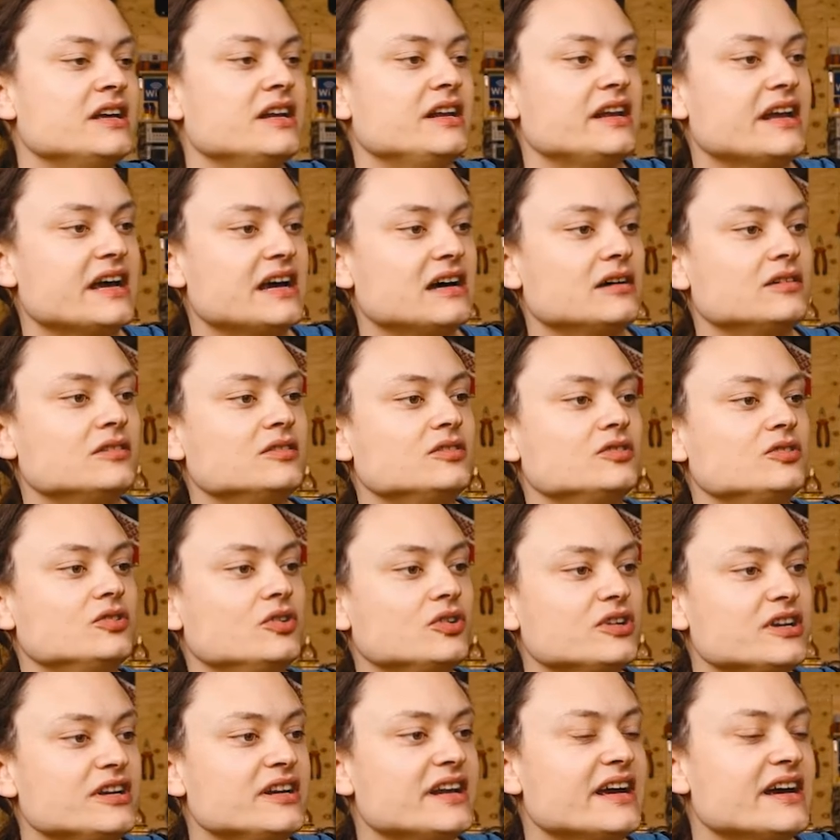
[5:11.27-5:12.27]
Now,
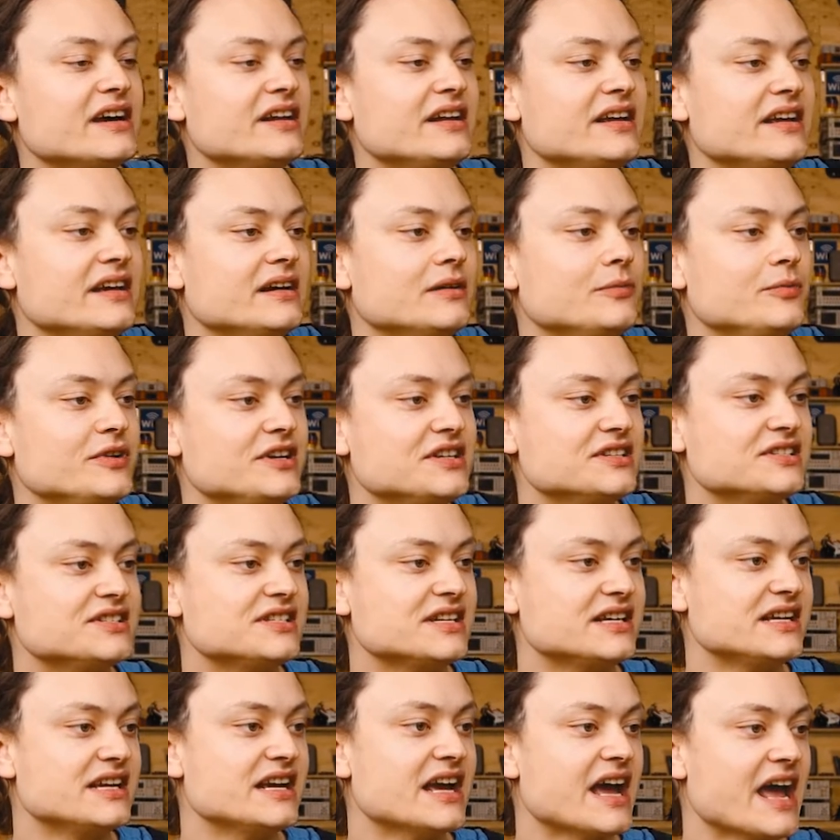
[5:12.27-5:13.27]
looking down here, we can
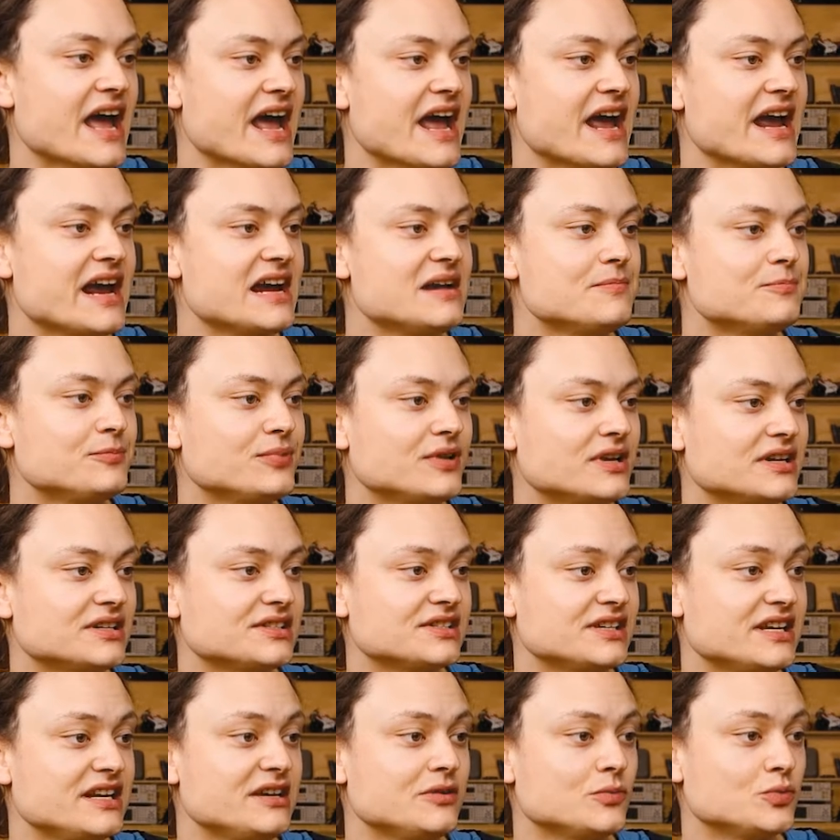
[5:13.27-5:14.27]
see a
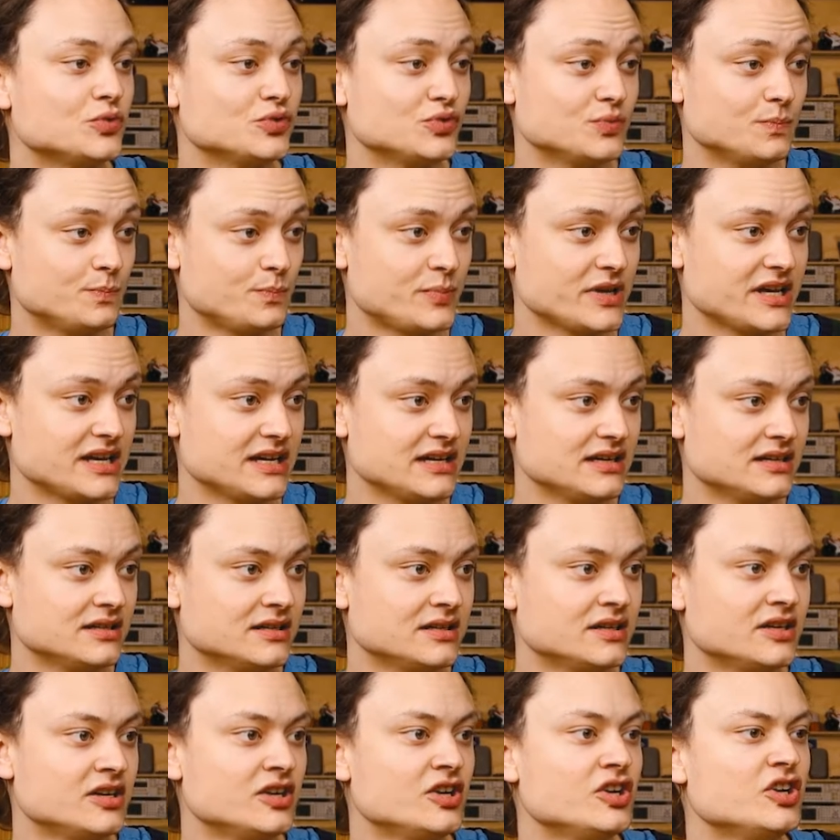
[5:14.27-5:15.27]
plus equals b.
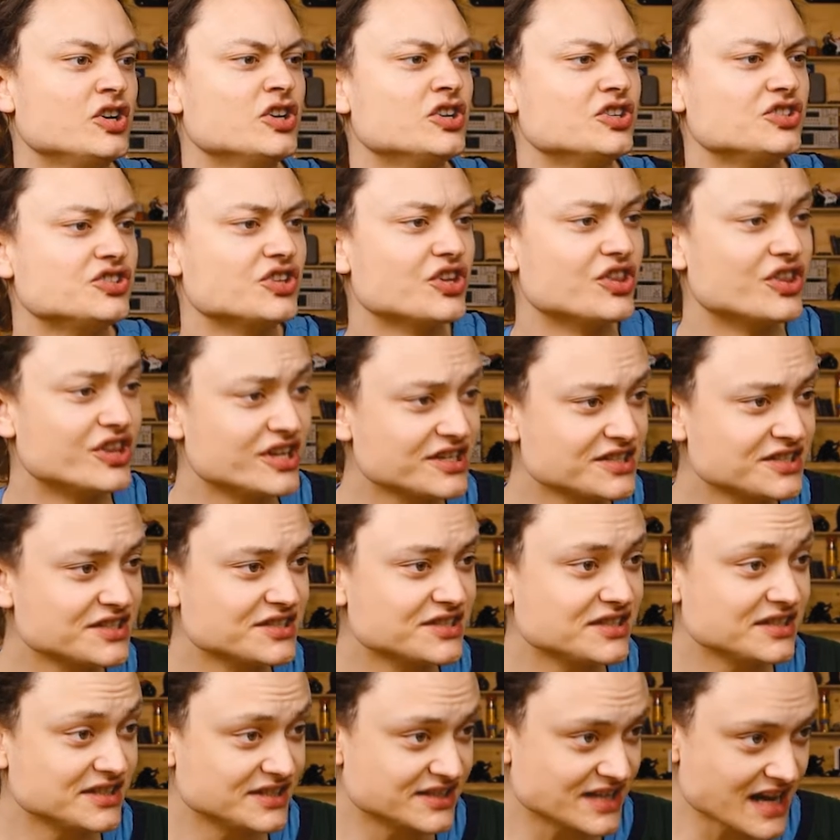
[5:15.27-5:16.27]
So this
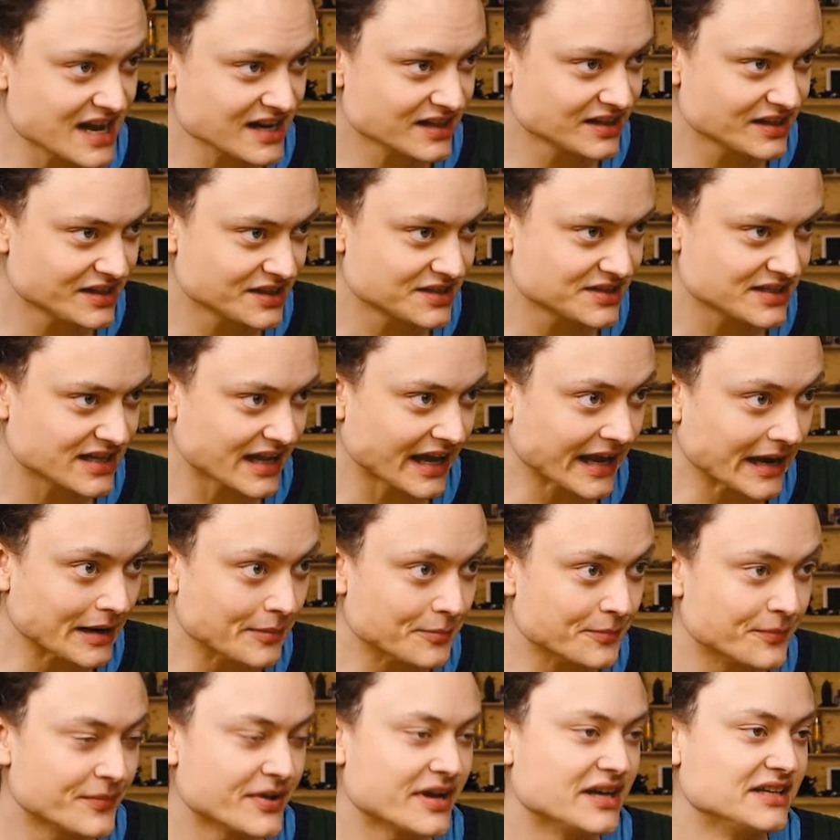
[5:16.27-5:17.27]
is exactly the
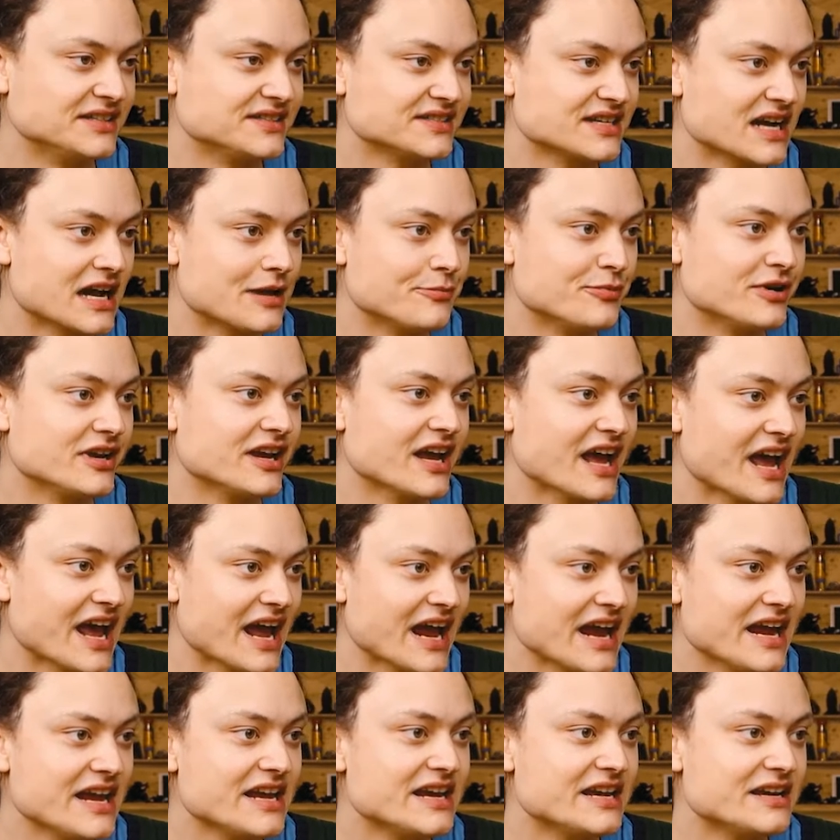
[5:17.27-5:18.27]
same as typing
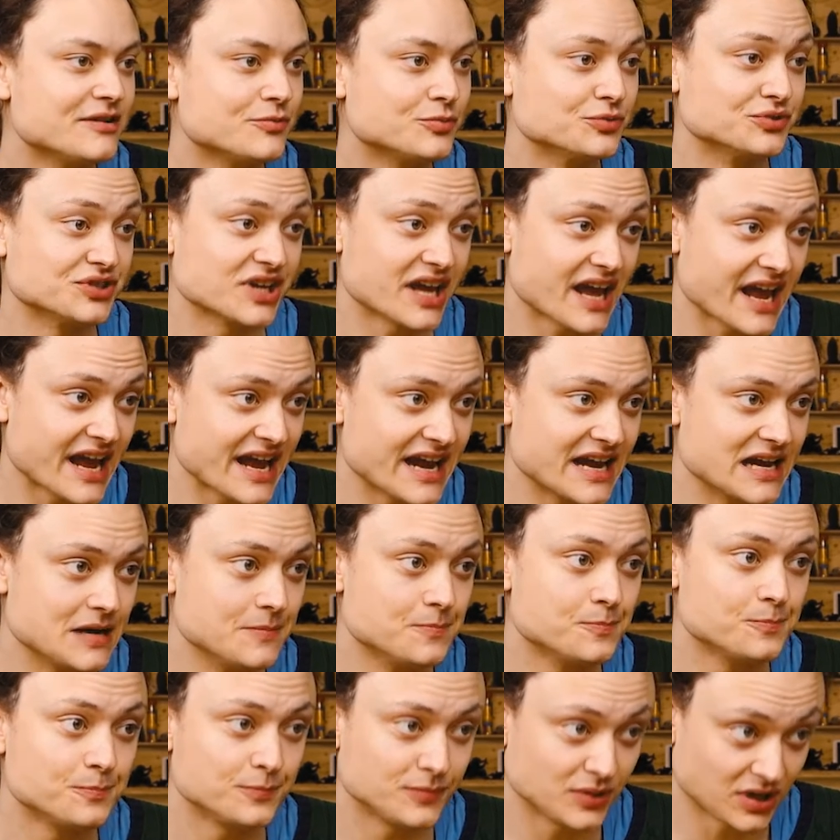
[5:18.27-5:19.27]
a equals
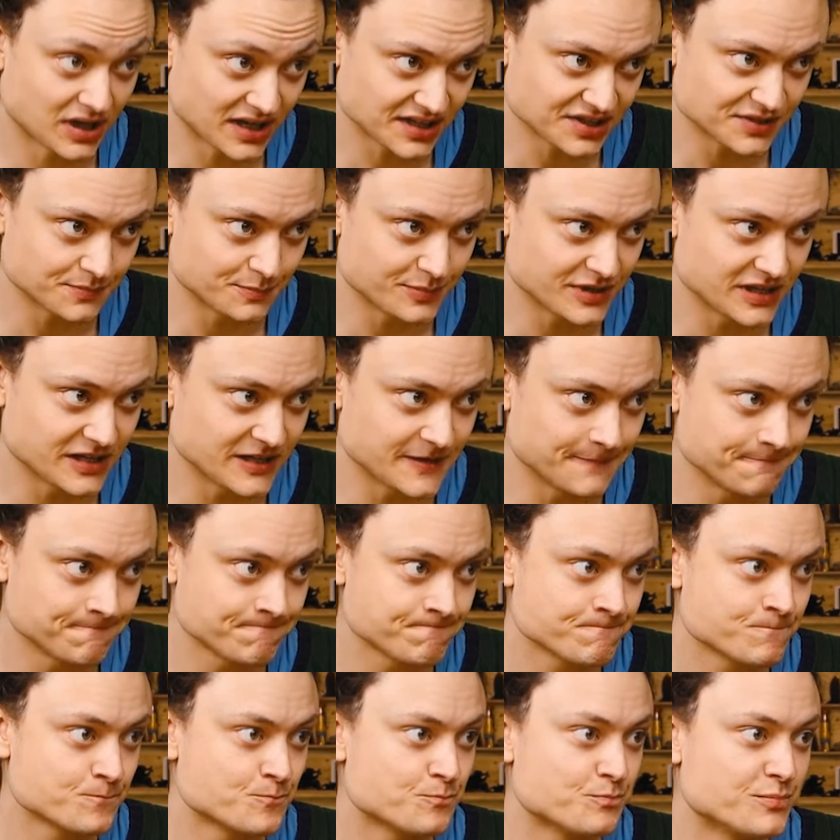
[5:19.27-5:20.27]
a plus b,
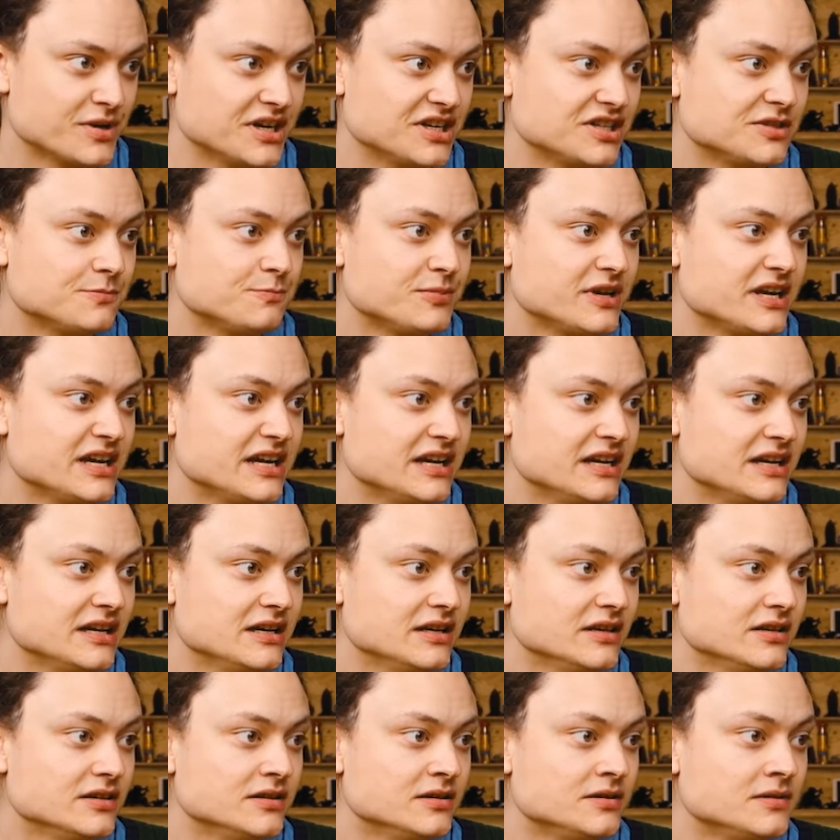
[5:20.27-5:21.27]
but it's
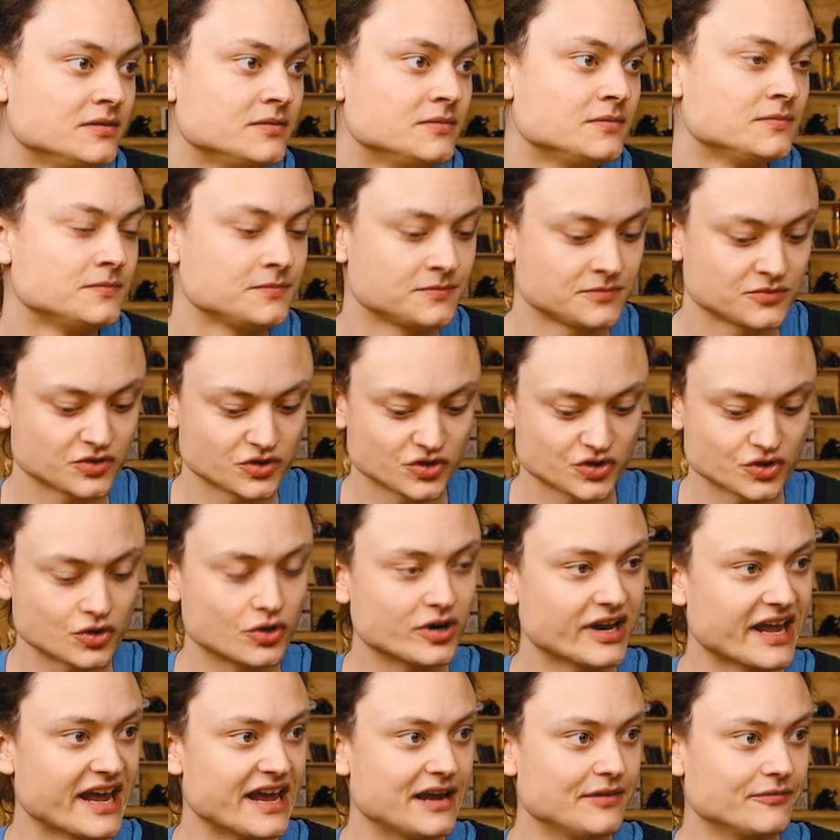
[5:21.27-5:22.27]
been
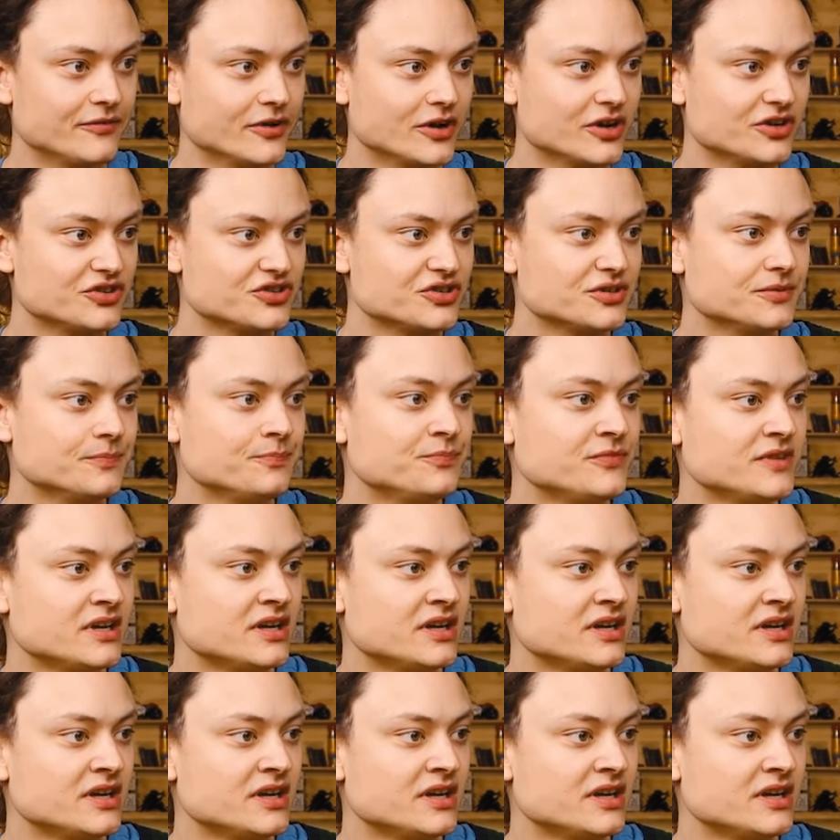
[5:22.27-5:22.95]
shorthand version,